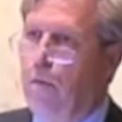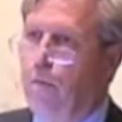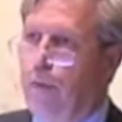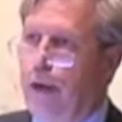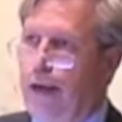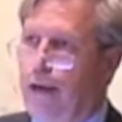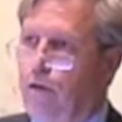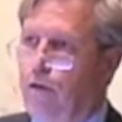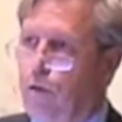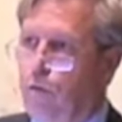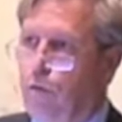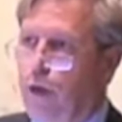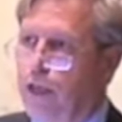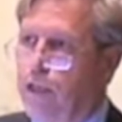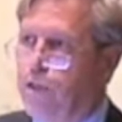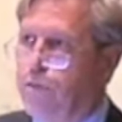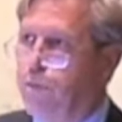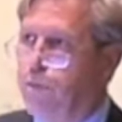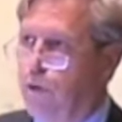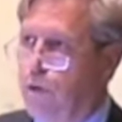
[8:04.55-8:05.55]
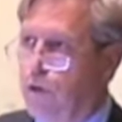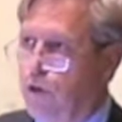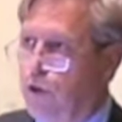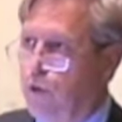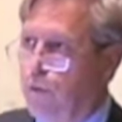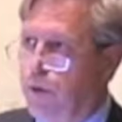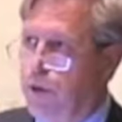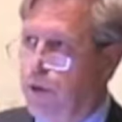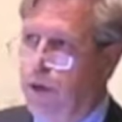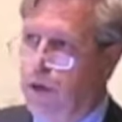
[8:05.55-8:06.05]
microwatts per
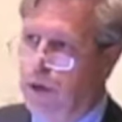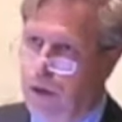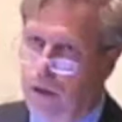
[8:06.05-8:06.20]
lumen,